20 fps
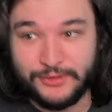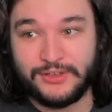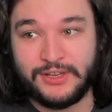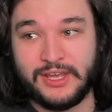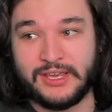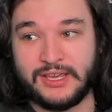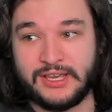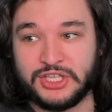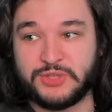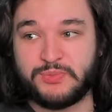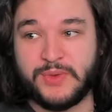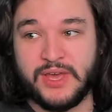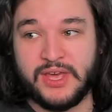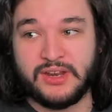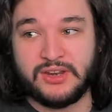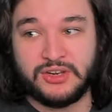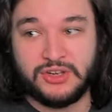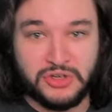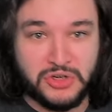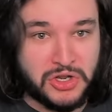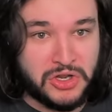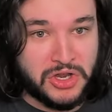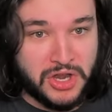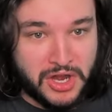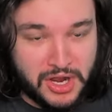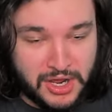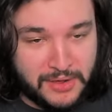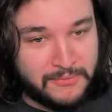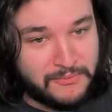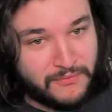Like it's been
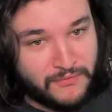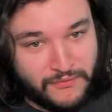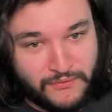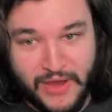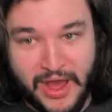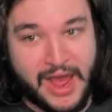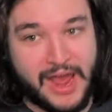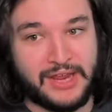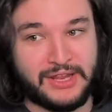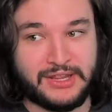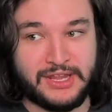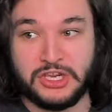fine.